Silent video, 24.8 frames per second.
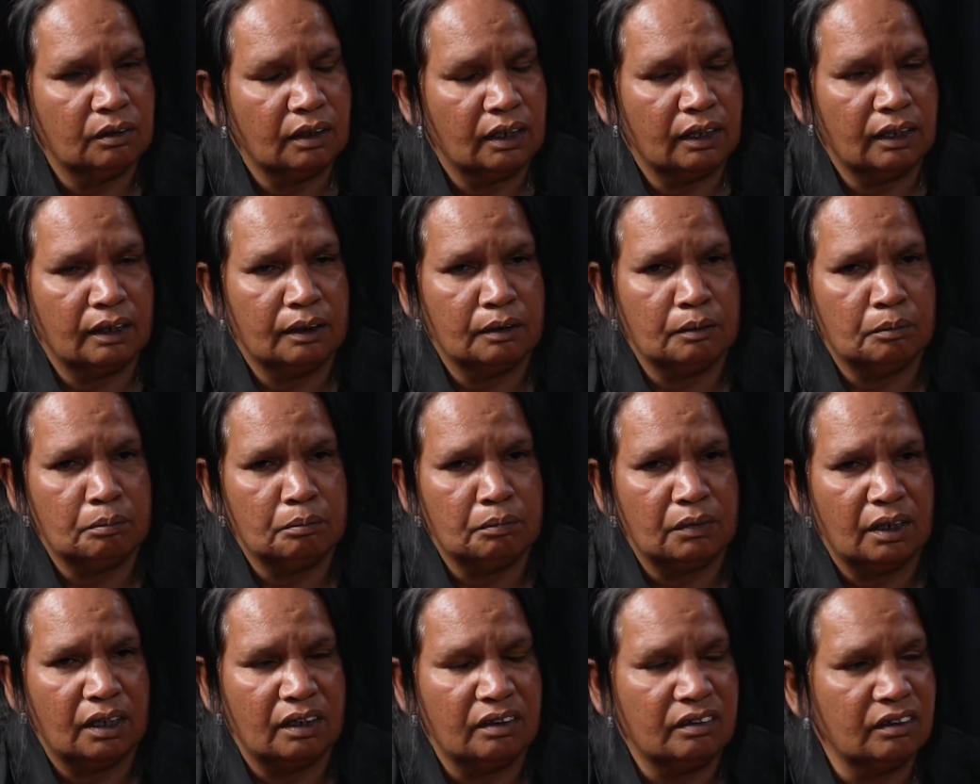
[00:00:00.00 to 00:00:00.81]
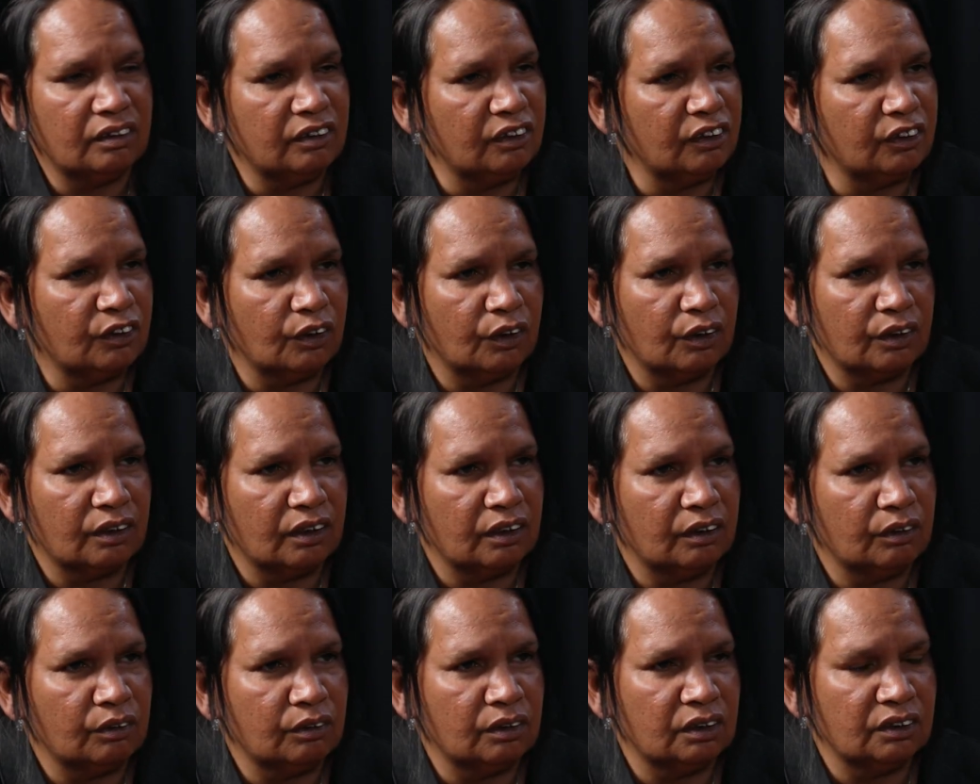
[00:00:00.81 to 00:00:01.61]
And then you go
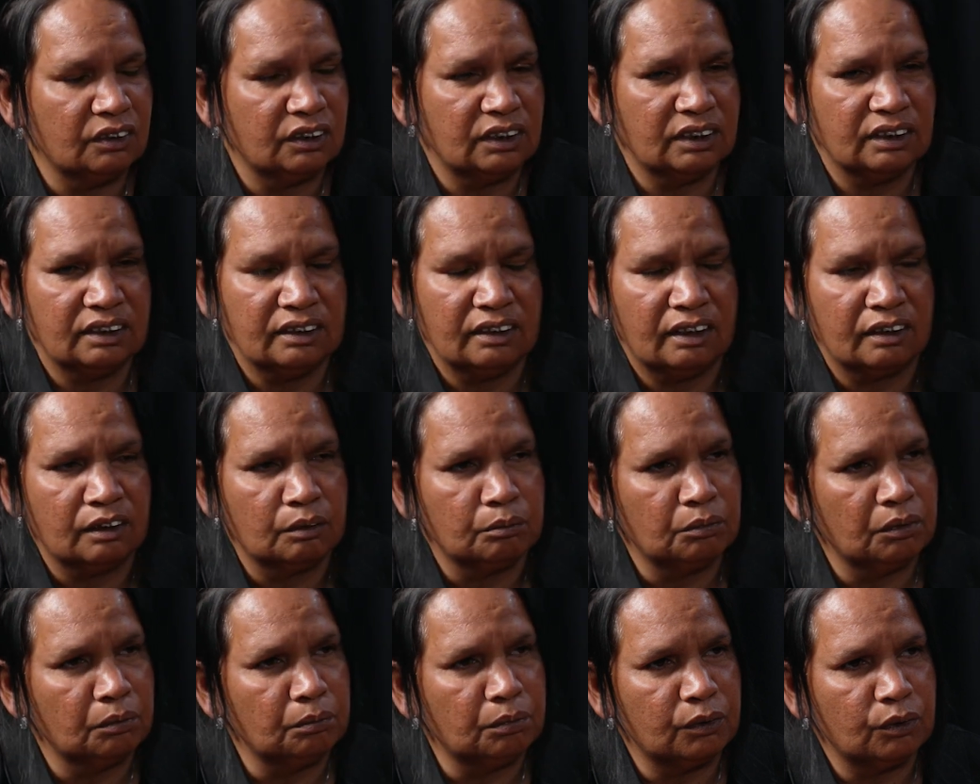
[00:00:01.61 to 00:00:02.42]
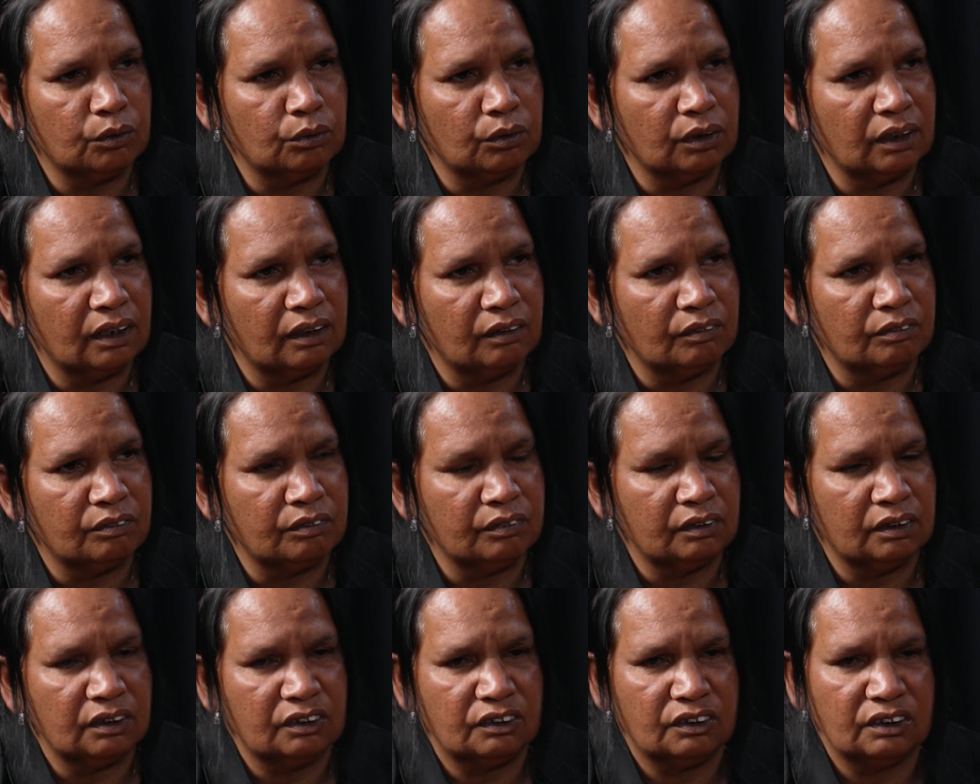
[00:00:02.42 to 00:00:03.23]
there and it's just nothing but pure love,
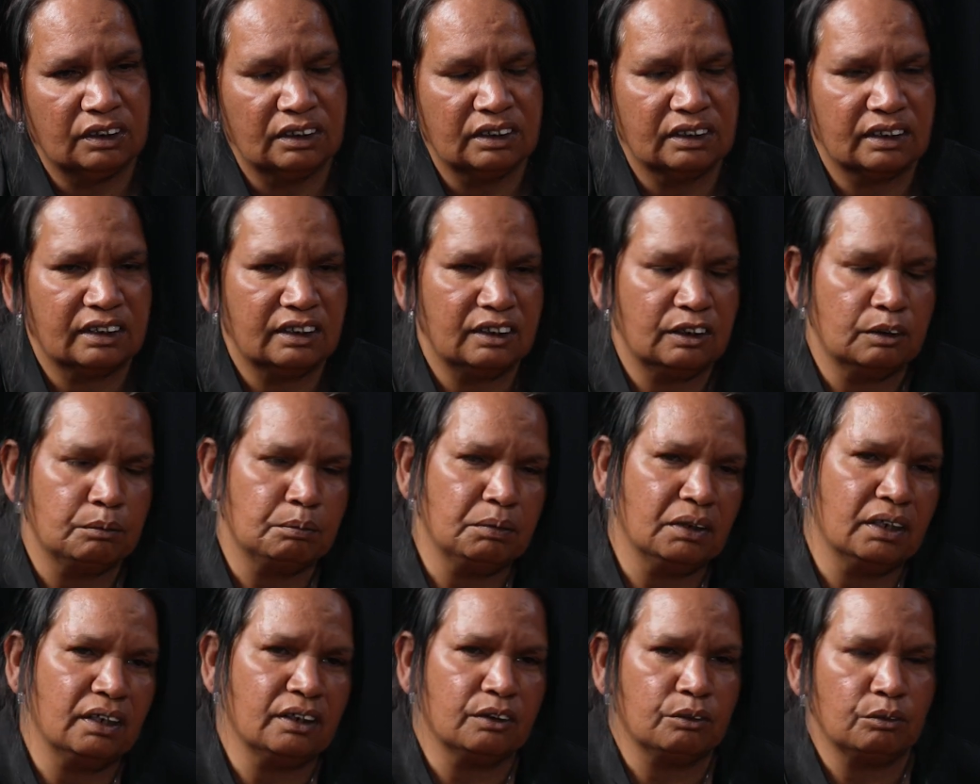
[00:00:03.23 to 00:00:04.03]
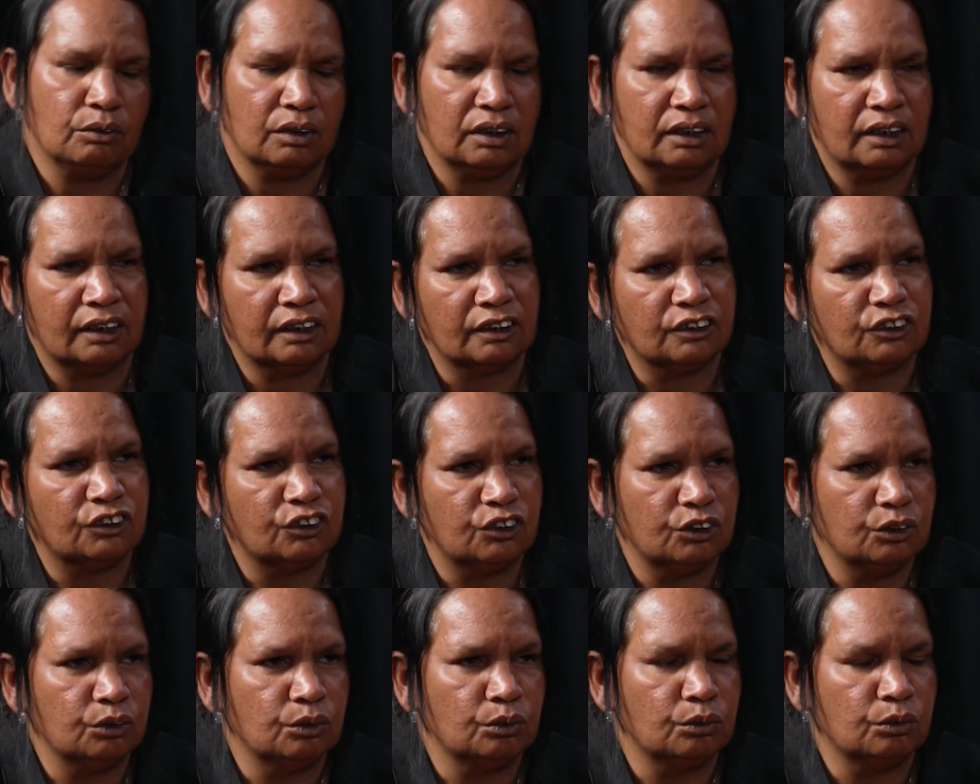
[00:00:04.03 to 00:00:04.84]
and it's just kick back, relax,
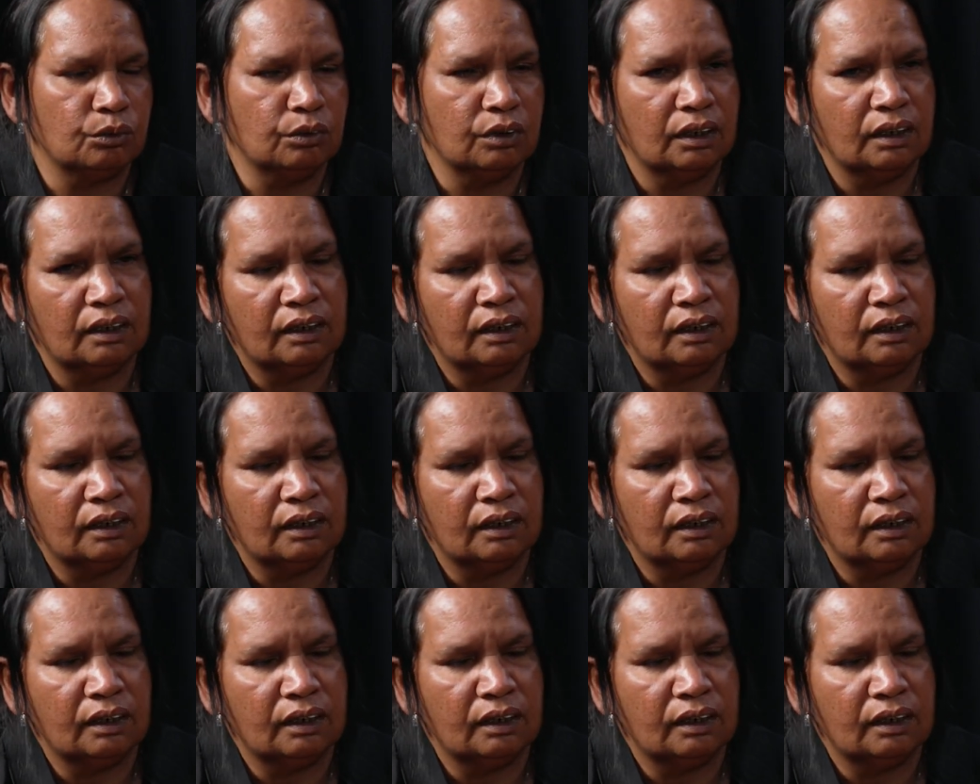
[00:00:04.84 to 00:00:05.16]
chill.